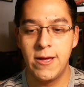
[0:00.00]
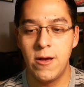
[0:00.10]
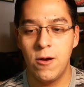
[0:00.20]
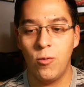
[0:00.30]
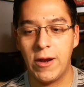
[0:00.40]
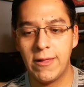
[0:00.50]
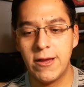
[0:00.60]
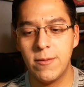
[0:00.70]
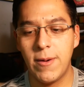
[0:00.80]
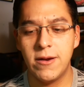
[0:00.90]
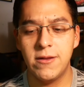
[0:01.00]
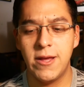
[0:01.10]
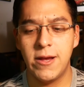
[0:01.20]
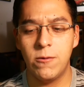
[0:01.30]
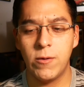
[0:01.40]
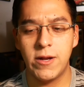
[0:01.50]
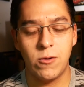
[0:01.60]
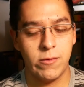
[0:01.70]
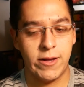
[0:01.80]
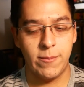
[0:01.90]
What I like about it and what I
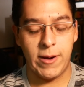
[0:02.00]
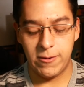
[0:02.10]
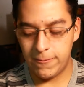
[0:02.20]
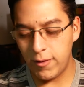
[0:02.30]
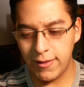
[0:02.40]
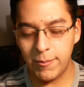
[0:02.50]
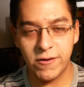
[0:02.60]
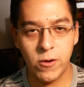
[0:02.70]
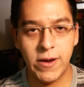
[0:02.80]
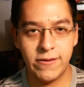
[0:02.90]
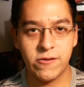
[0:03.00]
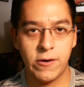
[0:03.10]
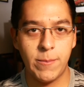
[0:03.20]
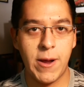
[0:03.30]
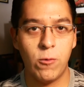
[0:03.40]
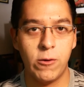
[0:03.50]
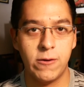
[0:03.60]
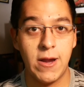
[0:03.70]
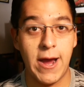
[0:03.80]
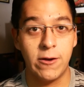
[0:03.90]
don't like about it. Let me go ahead and start about
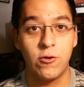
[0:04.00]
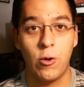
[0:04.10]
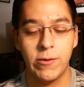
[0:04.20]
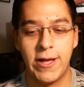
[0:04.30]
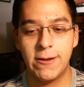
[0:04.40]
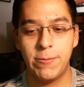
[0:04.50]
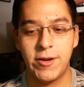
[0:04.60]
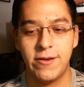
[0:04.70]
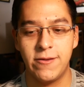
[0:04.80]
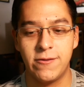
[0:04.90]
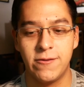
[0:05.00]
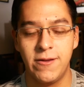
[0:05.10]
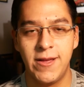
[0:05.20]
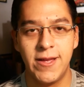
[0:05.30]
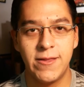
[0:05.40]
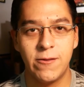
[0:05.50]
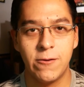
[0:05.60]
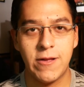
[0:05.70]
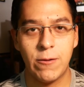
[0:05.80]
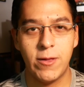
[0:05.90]
what I don't like, because
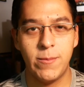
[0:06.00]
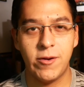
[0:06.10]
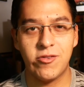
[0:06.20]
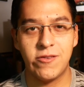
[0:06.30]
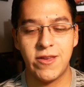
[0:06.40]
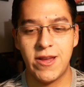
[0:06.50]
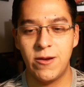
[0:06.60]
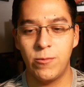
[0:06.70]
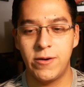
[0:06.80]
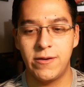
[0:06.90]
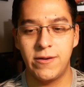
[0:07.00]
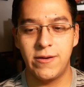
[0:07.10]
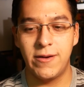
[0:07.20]
there's not really much to say when